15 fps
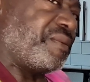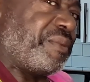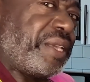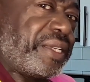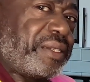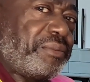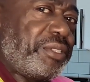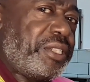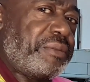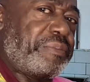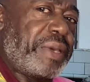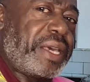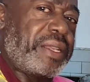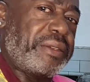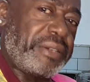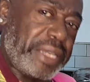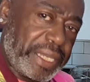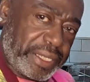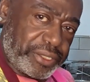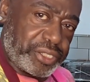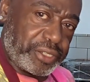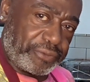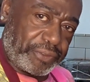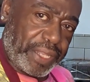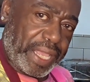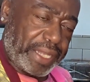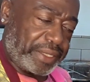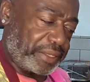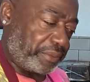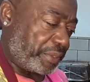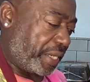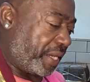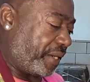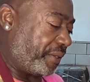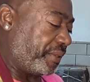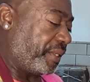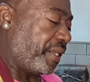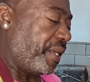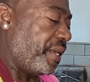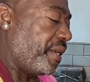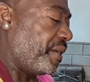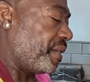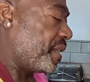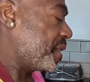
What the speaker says: to make them look better and to flatten them out. When